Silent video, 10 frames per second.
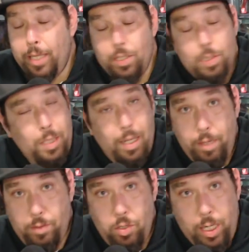there's plenty
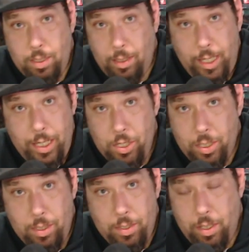of
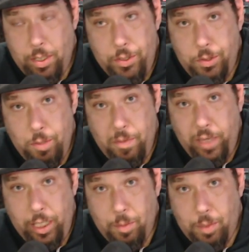translations on YouTube
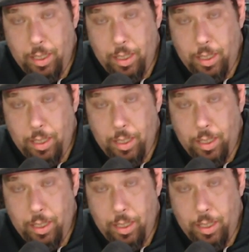available in